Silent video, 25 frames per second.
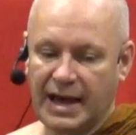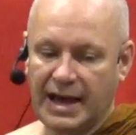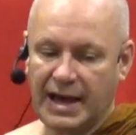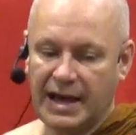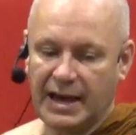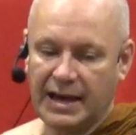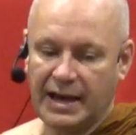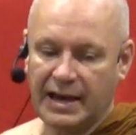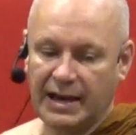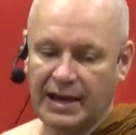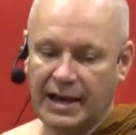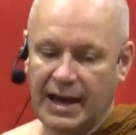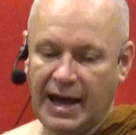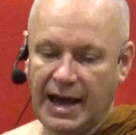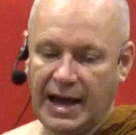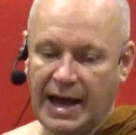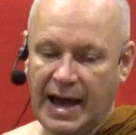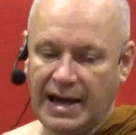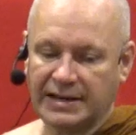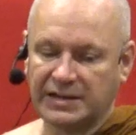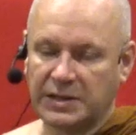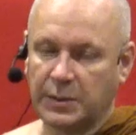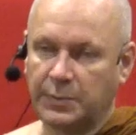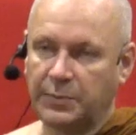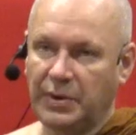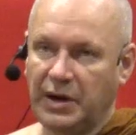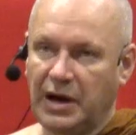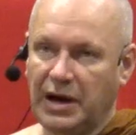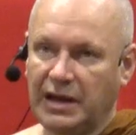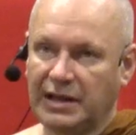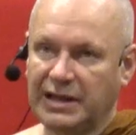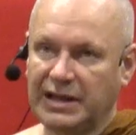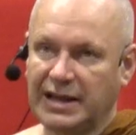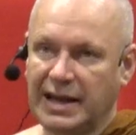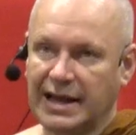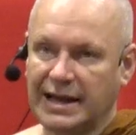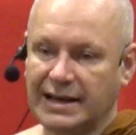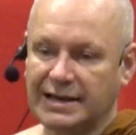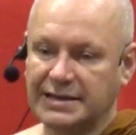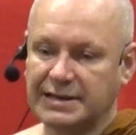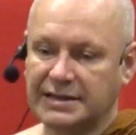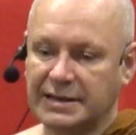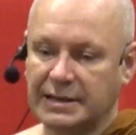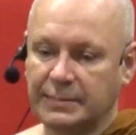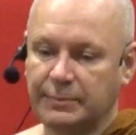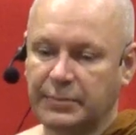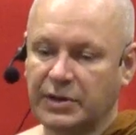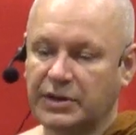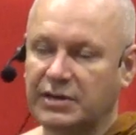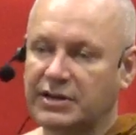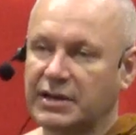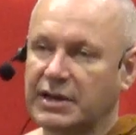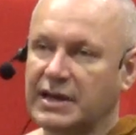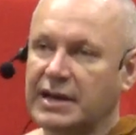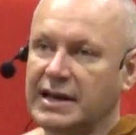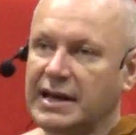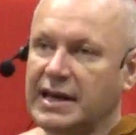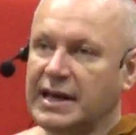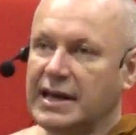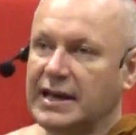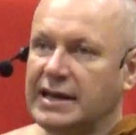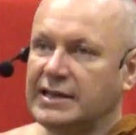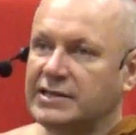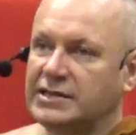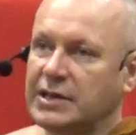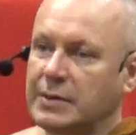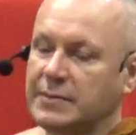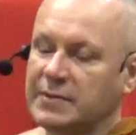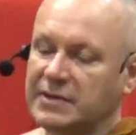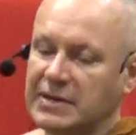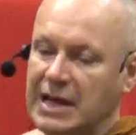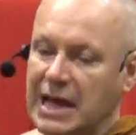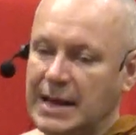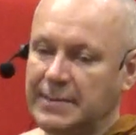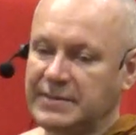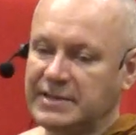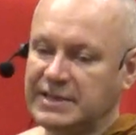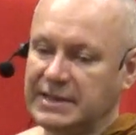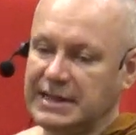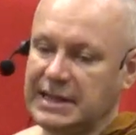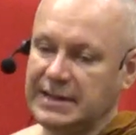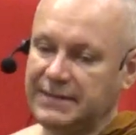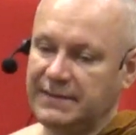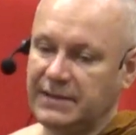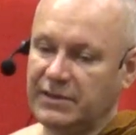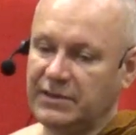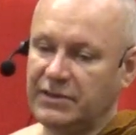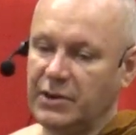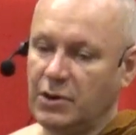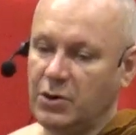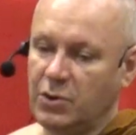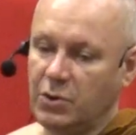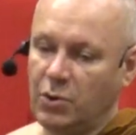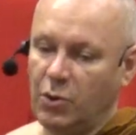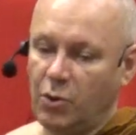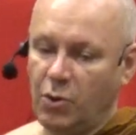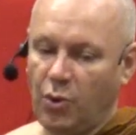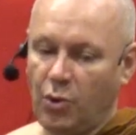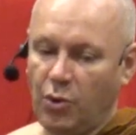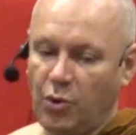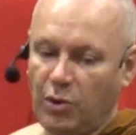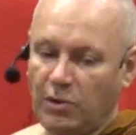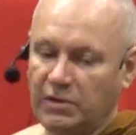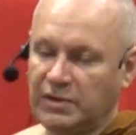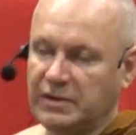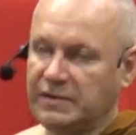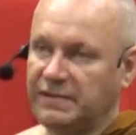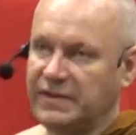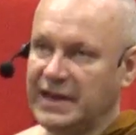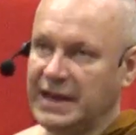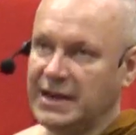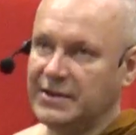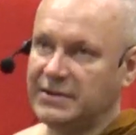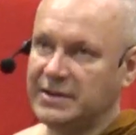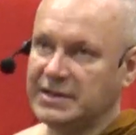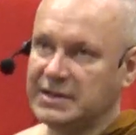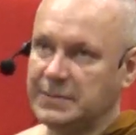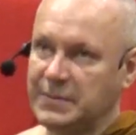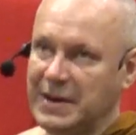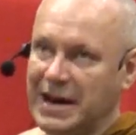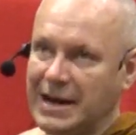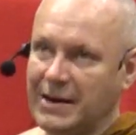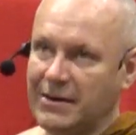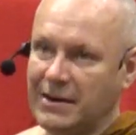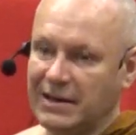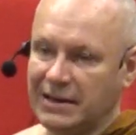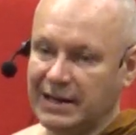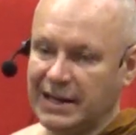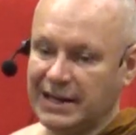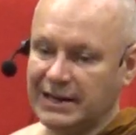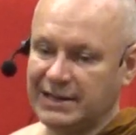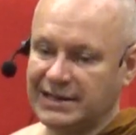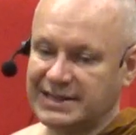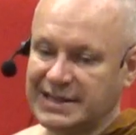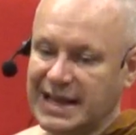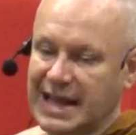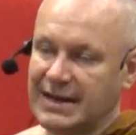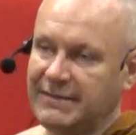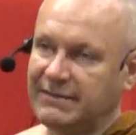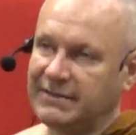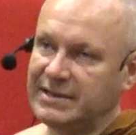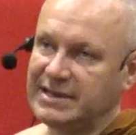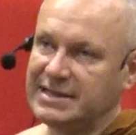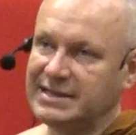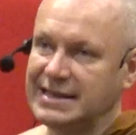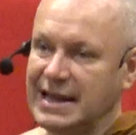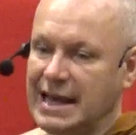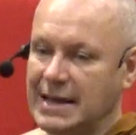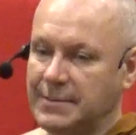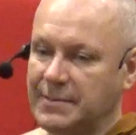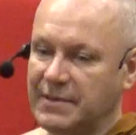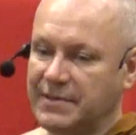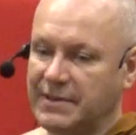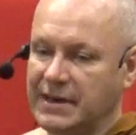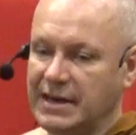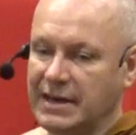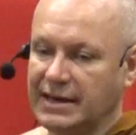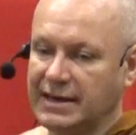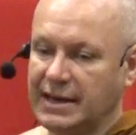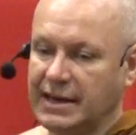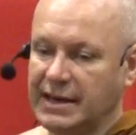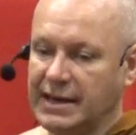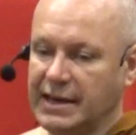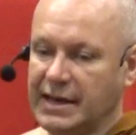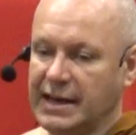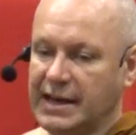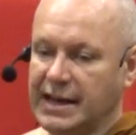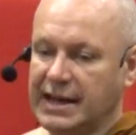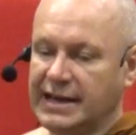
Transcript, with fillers: uh, as the Pali has. Uh, but uh, sometimes, even though all the various parallels have the same thing, uh,